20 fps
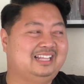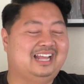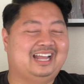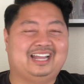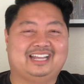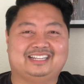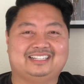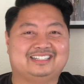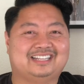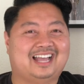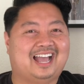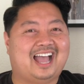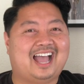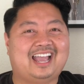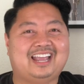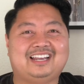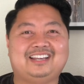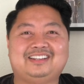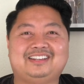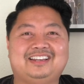I,
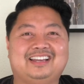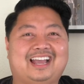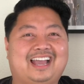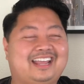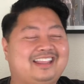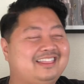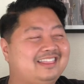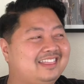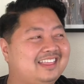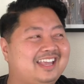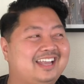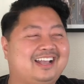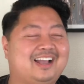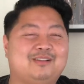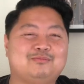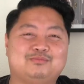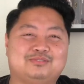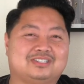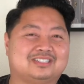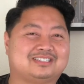I, I think
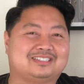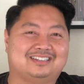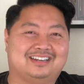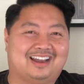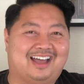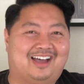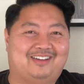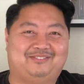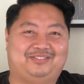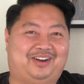I'm just not